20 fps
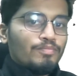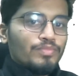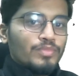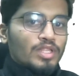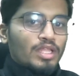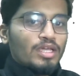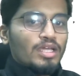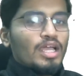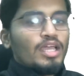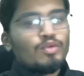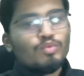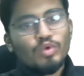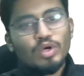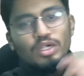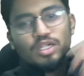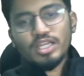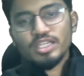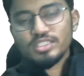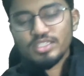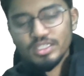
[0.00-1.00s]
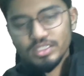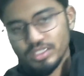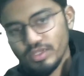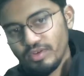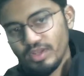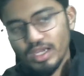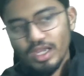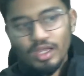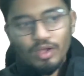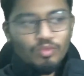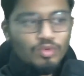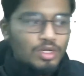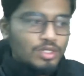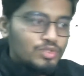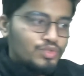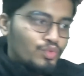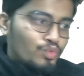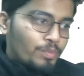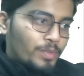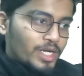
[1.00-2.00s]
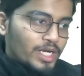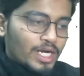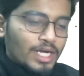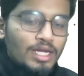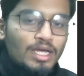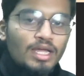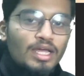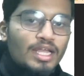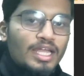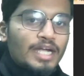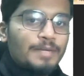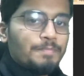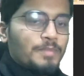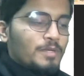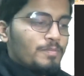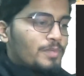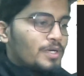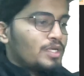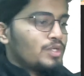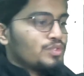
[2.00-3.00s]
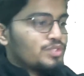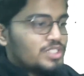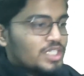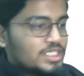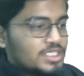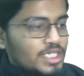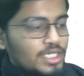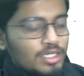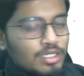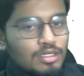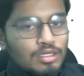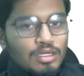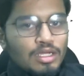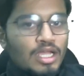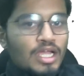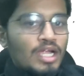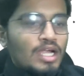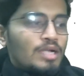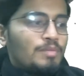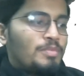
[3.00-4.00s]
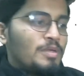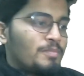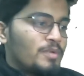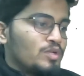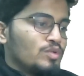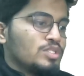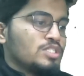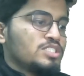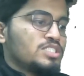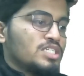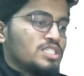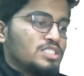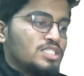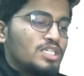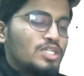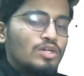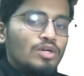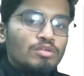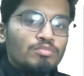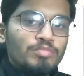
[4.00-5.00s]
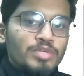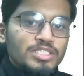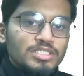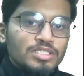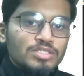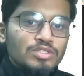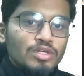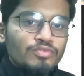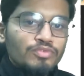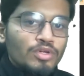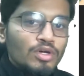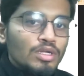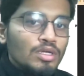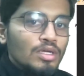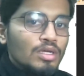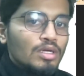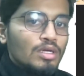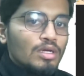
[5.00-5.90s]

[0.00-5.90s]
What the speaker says: Like I worked extensively, I worked super hard. Let people to judge it, and people will judge it on basis of your